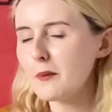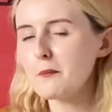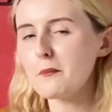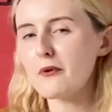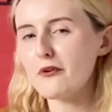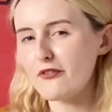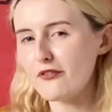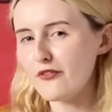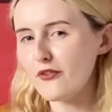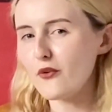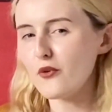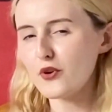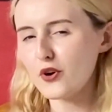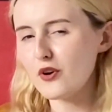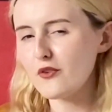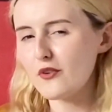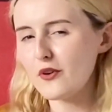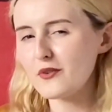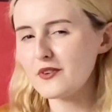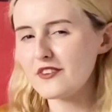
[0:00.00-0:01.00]
before
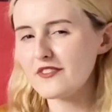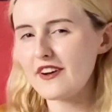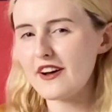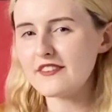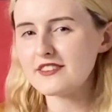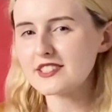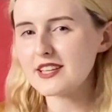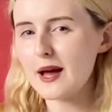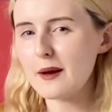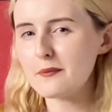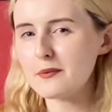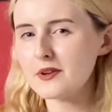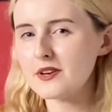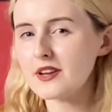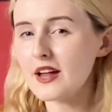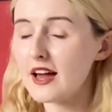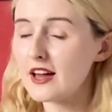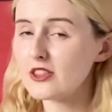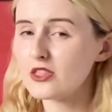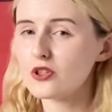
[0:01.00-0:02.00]
coronavirus
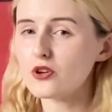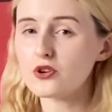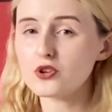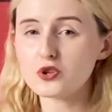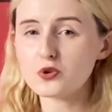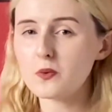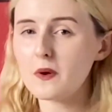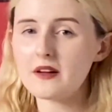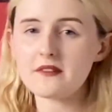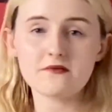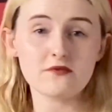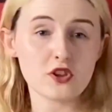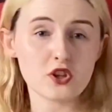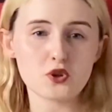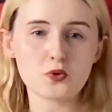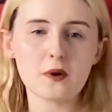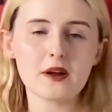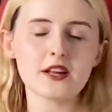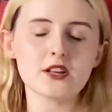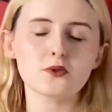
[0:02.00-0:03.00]
happened. I thought the
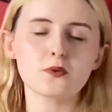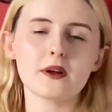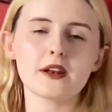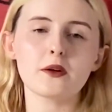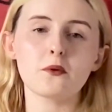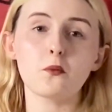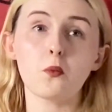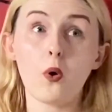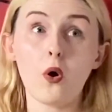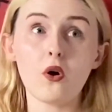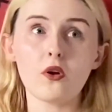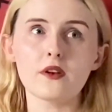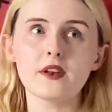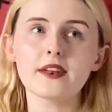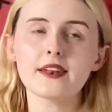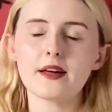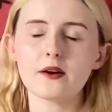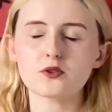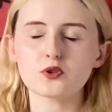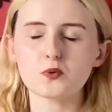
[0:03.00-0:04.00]
2021
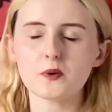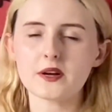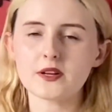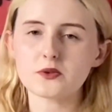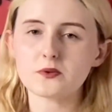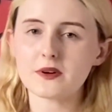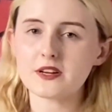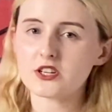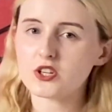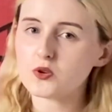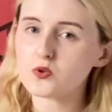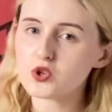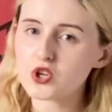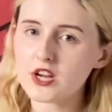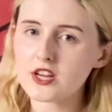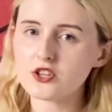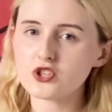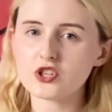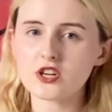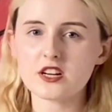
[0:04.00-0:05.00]
2022
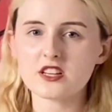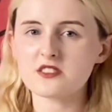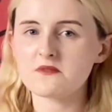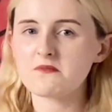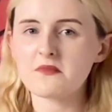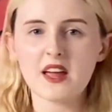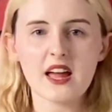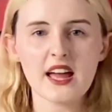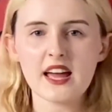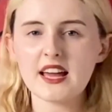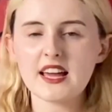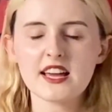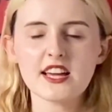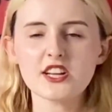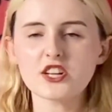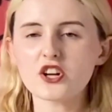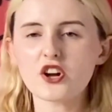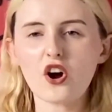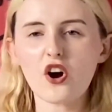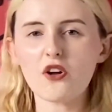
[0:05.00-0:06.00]
changes,
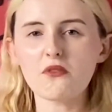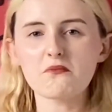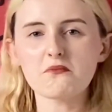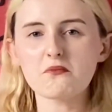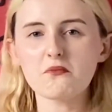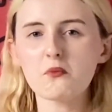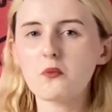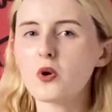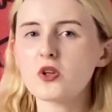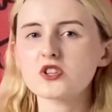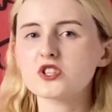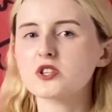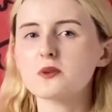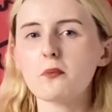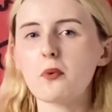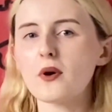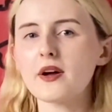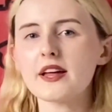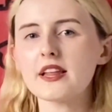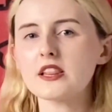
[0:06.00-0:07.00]
he'd have gone, what's
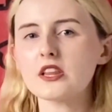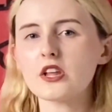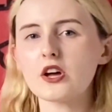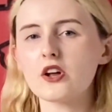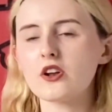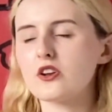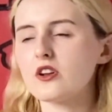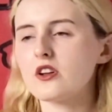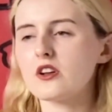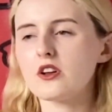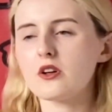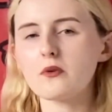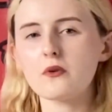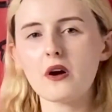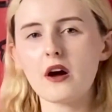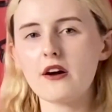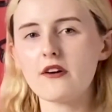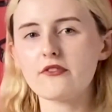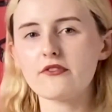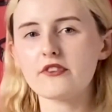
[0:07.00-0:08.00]
the point in learning a new
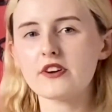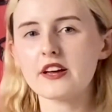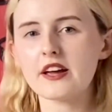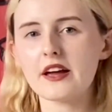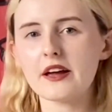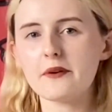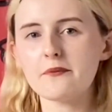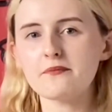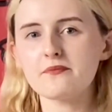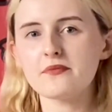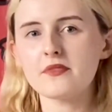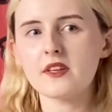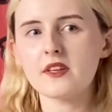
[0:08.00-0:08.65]
car for a year?